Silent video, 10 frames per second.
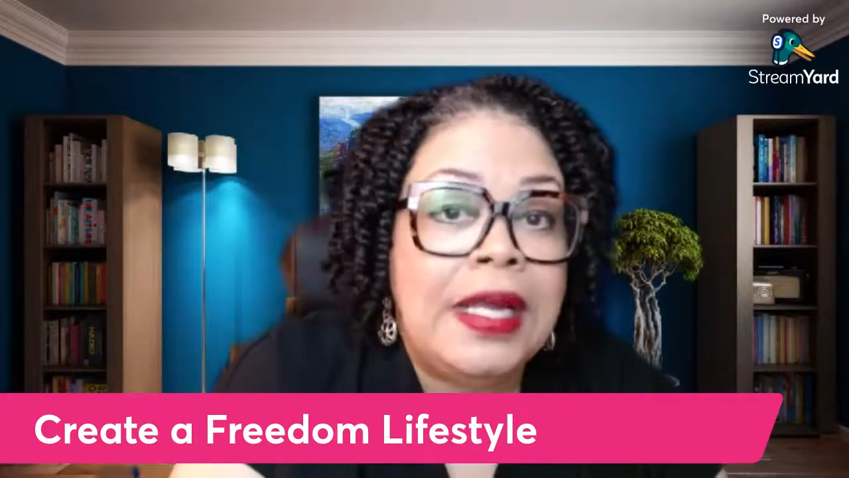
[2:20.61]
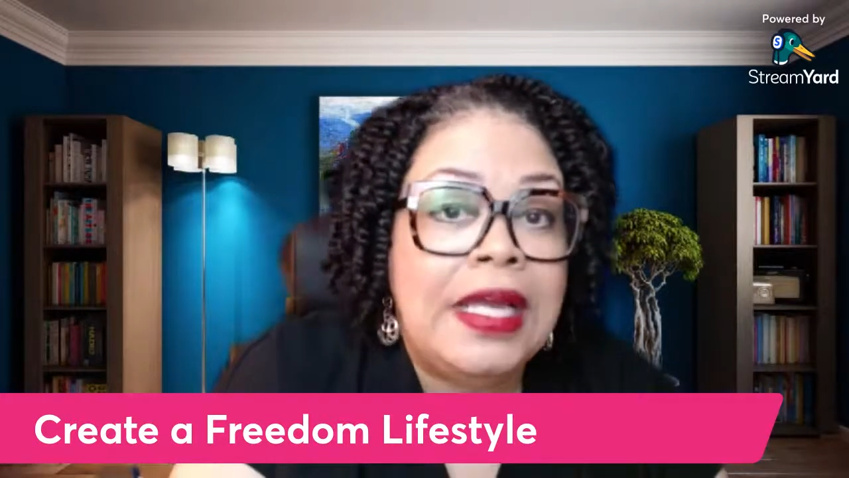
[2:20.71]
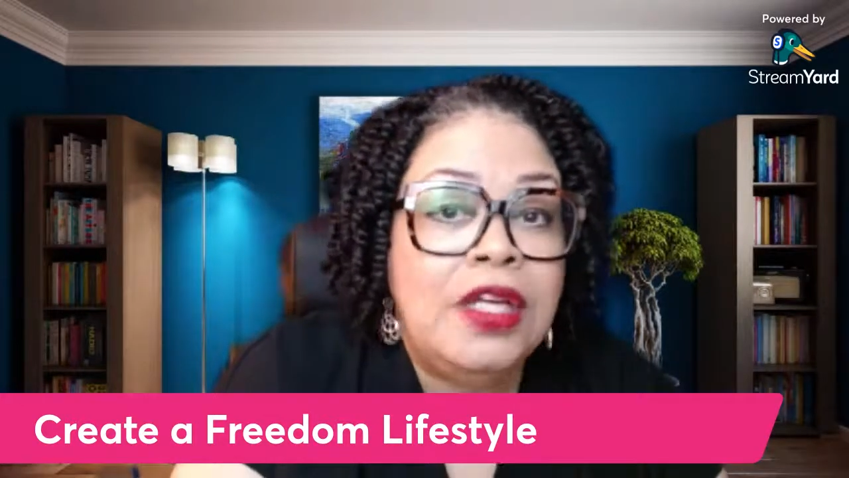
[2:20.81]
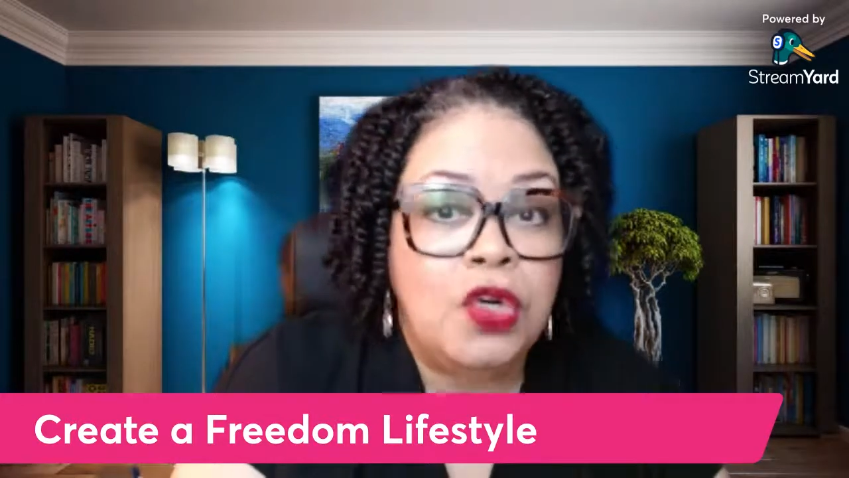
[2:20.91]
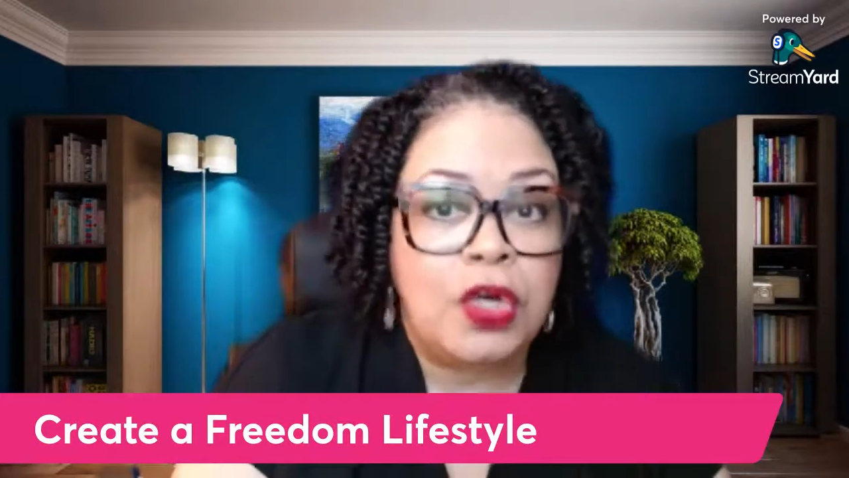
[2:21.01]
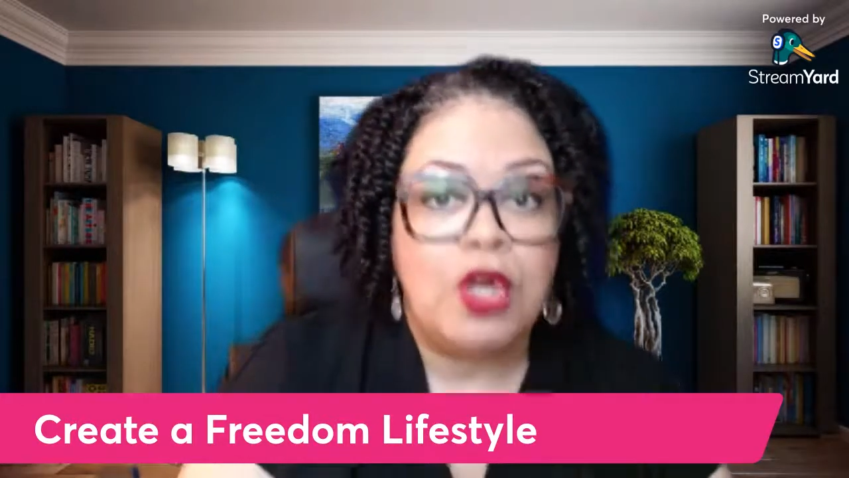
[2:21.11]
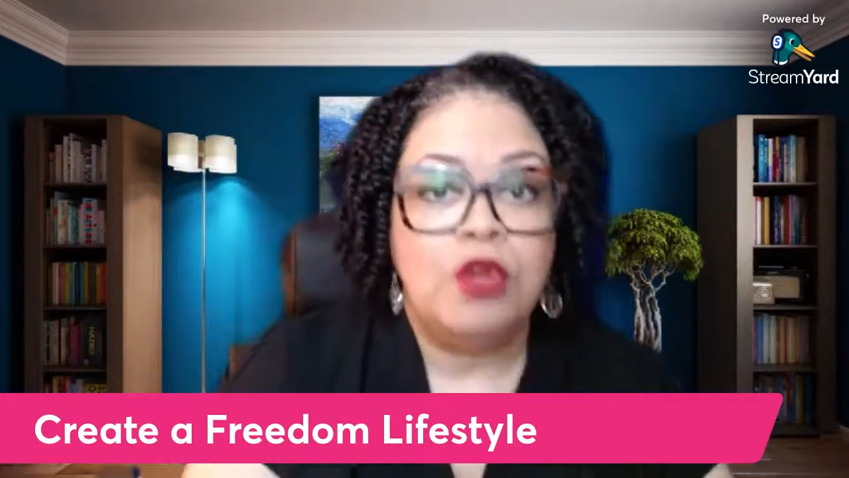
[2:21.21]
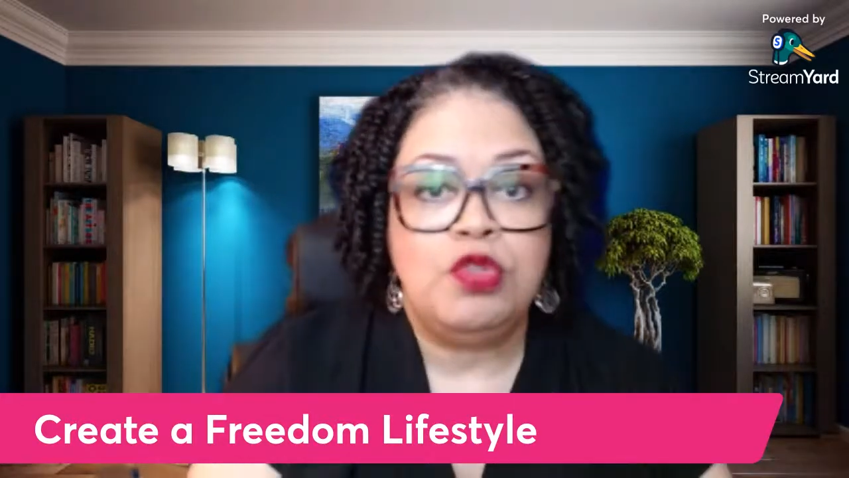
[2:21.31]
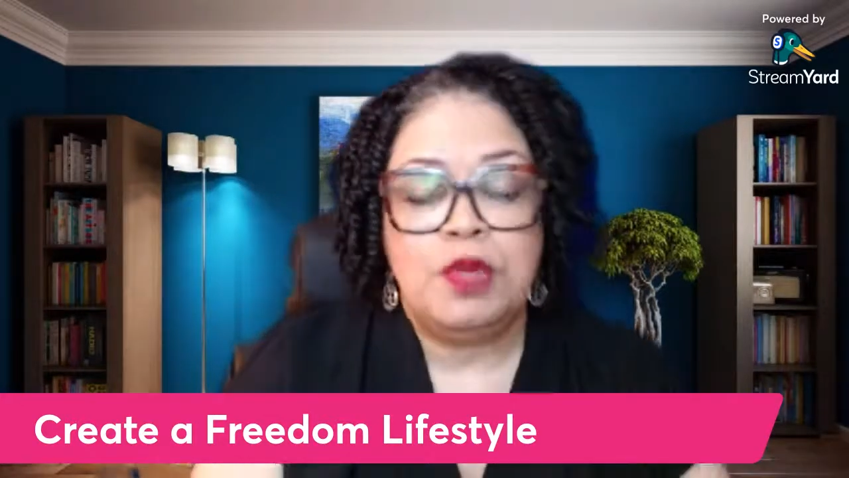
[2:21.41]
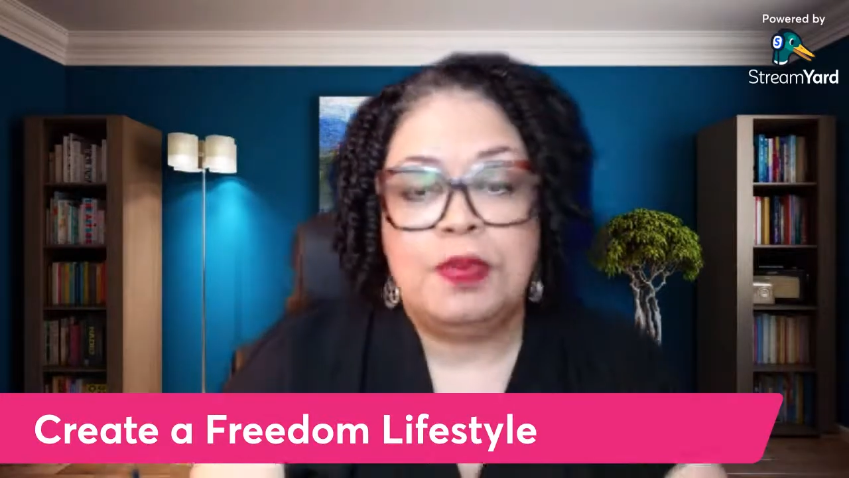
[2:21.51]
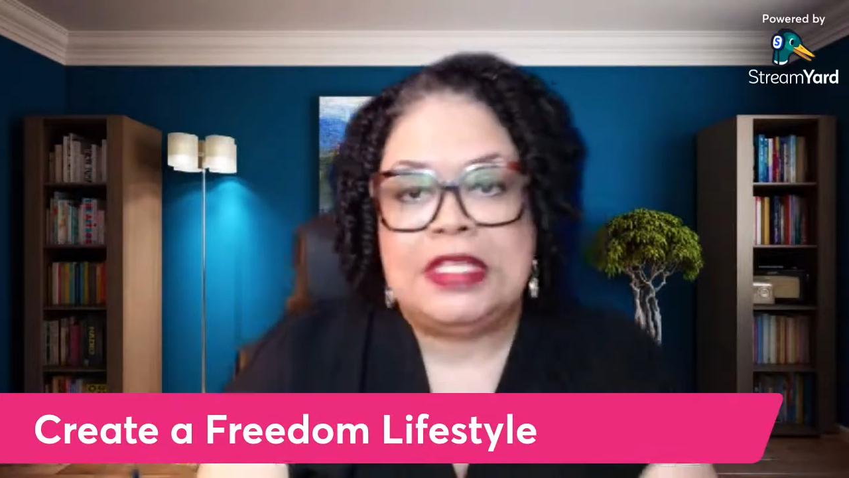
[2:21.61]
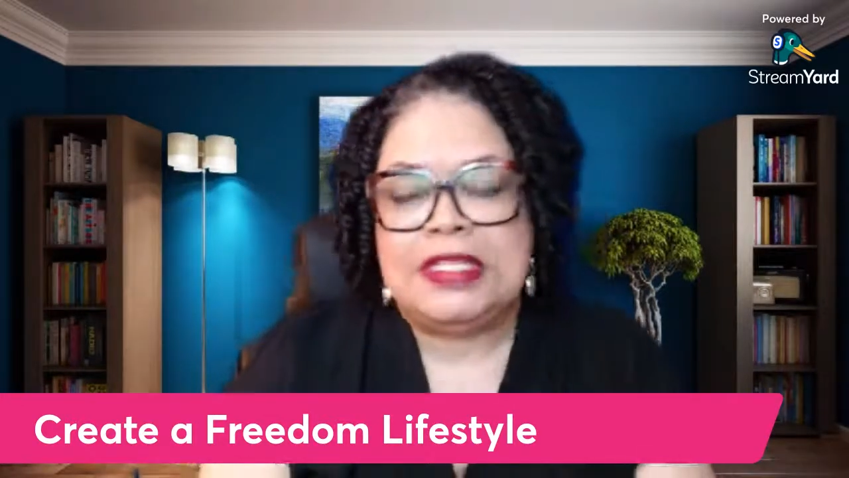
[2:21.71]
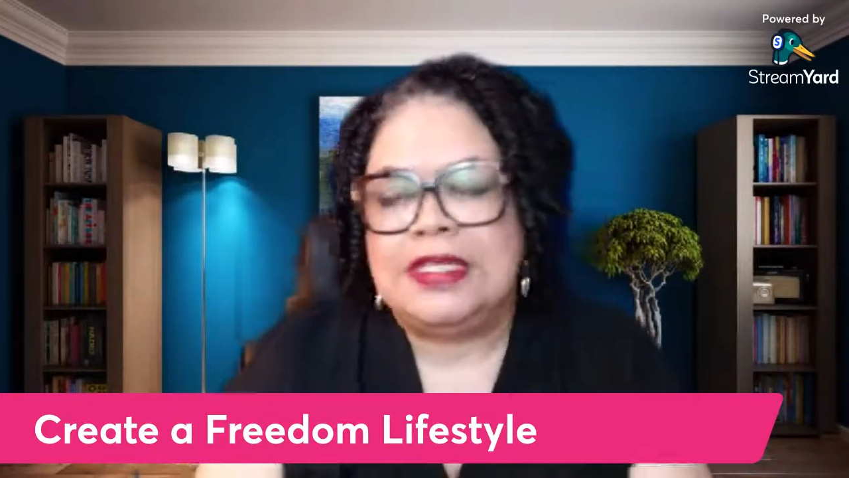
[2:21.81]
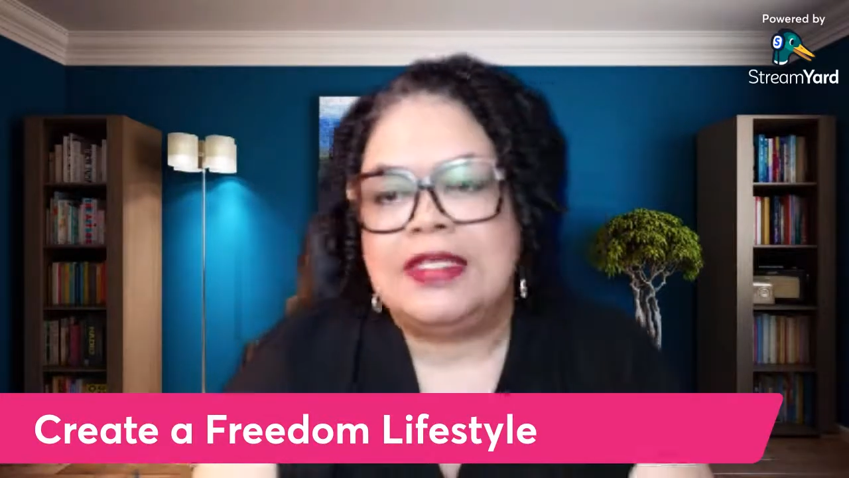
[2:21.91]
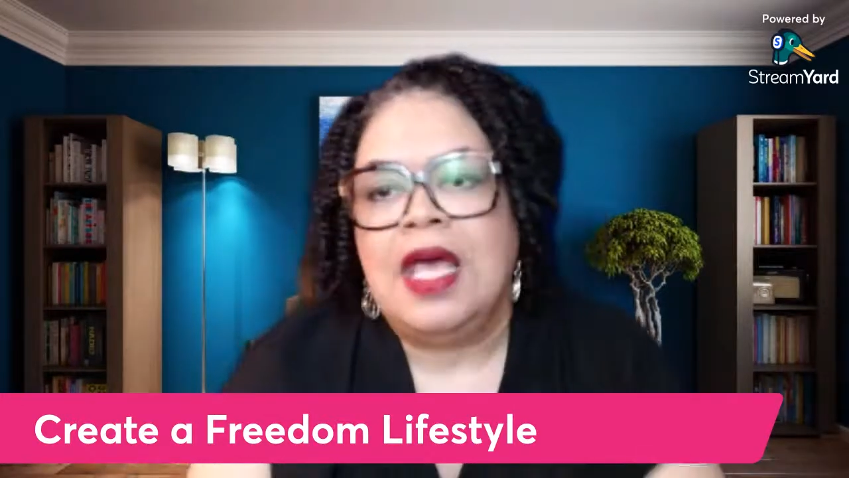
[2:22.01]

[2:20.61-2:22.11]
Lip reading: in your coaching business.